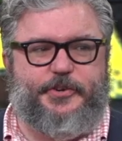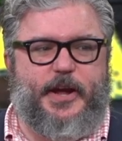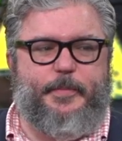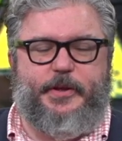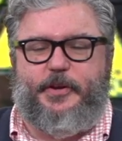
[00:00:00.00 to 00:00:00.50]
are
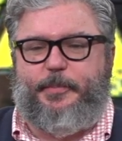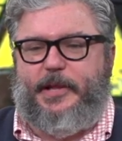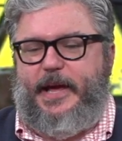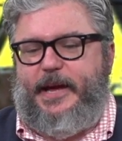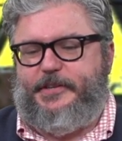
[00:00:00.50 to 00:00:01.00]
coming into
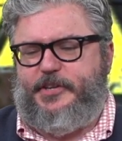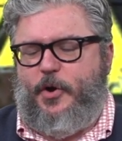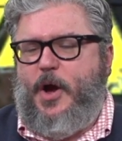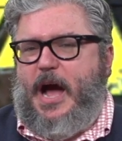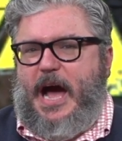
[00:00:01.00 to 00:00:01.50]
play.
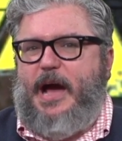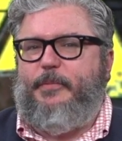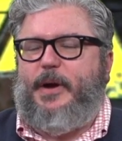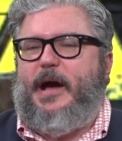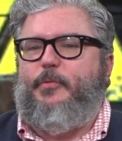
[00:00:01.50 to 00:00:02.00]
So I,
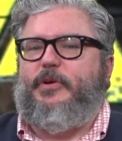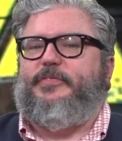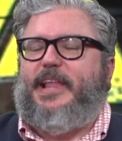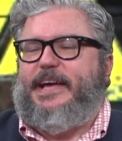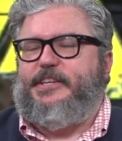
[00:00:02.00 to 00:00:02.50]
I would have
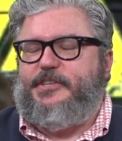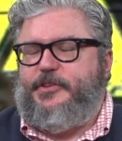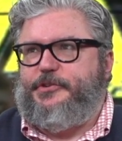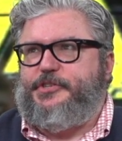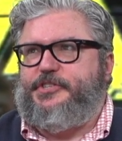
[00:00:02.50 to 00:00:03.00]
liked.
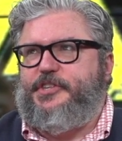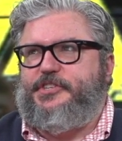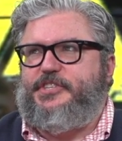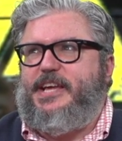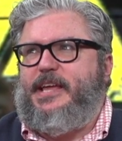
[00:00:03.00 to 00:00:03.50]
There's this, the
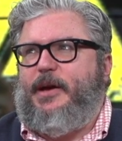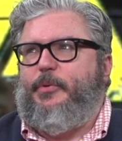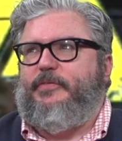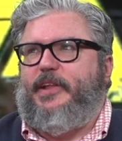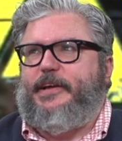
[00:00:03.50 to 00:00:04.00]
scene I
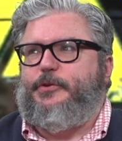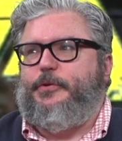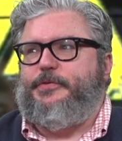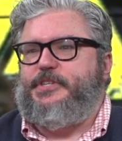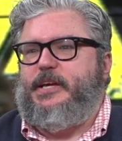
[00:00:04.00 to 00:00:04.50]
would have liked to
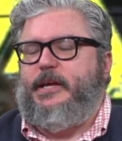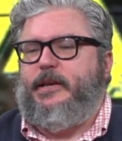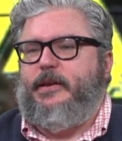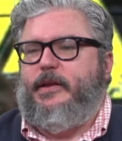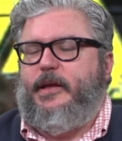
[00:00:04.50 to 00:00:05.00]
have
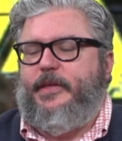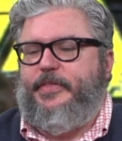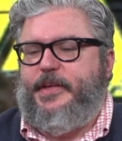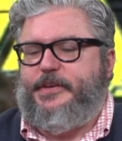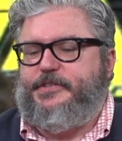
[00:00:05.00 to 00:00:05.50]
seen in
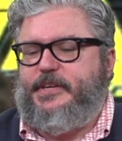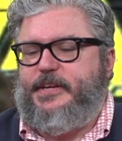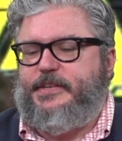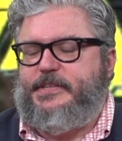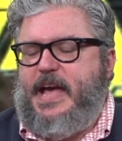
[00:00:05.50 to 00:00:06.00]
this
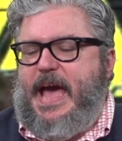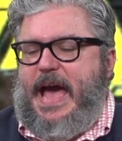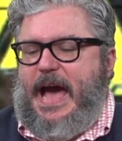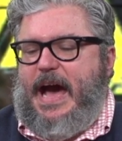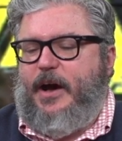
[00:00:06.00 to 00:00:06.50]
is
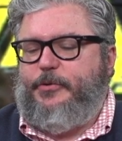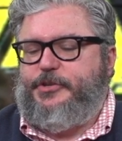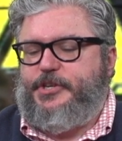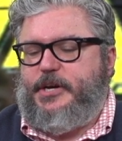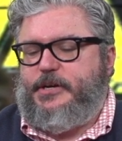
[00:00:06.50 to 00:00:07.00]
how
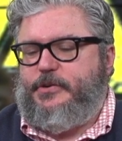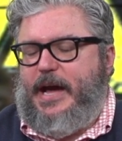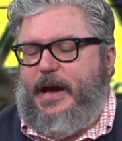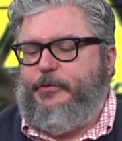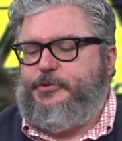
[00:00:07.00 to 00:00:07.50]
do
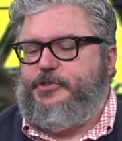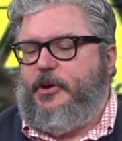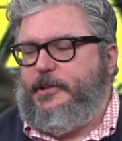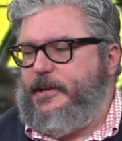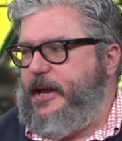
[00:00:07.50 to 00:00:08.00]
how do
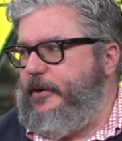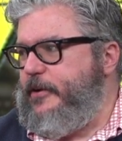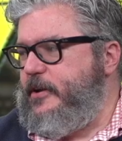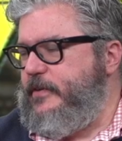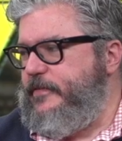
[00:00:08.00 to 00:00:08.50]
Saul and
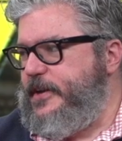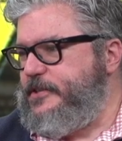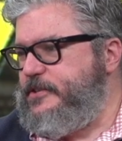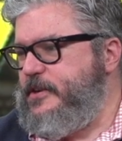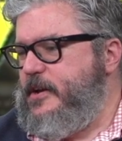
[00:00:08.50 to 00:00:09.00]
Carrie
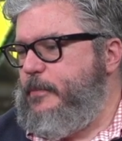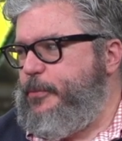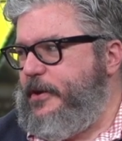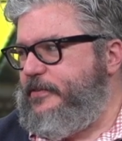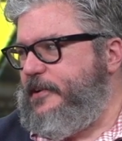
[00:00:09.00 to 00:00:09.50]
convince
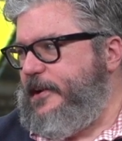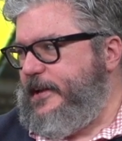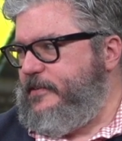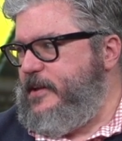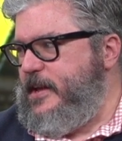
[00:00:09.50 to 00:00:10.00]

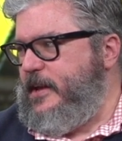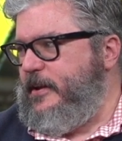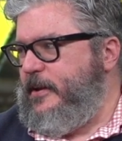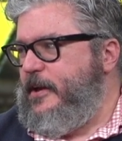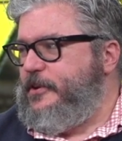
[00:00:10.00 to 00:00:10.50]
President-elect
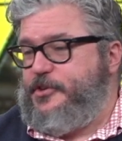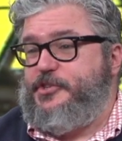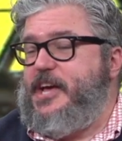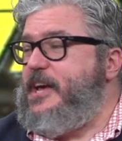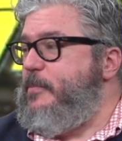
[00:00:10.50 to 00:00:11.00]
Keane to
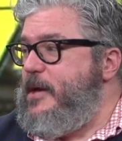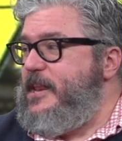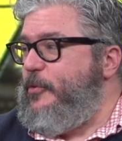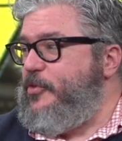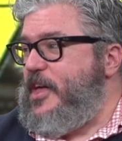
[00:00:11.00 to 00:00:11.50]
take a
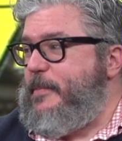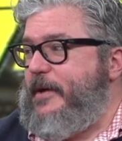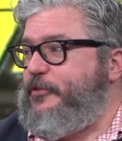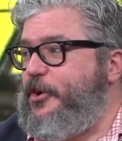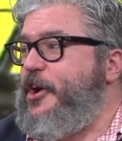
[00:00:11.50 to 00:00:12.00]
meeting with them
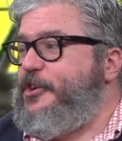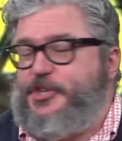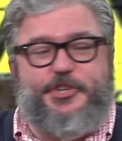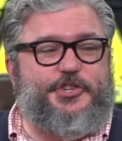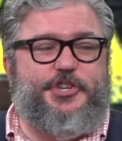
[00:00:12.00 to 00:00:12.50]
after
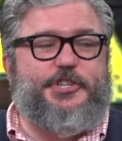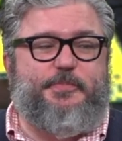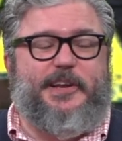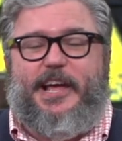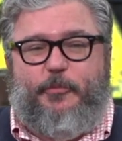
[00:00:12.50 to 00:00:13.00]
she's just
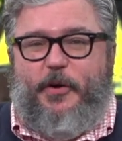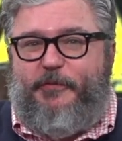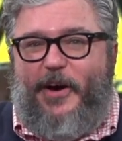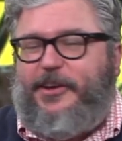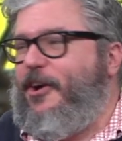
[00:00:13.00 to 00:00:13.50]
been like, well,
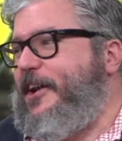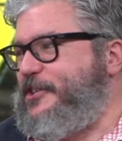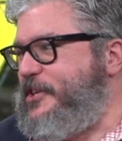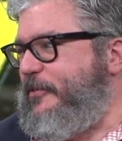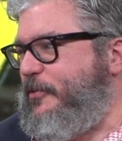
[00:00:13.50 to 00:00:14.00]
fuck y'all, I
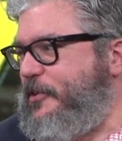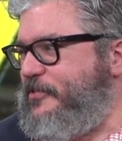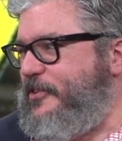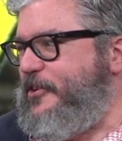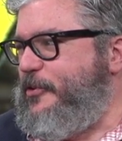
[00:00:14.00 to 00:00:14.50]
should never have
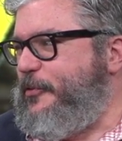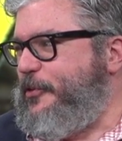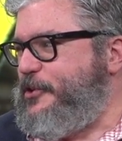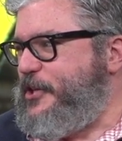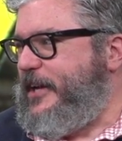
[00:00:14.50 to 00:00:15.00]
listened to you, you're full of shit.